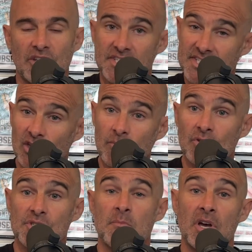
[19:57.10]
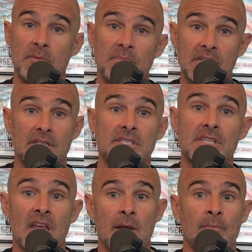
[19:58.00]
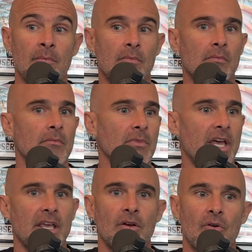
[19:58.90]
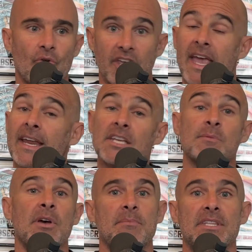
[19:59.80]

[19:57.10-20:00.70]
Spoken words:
syllables might be the same, or the cadence might be the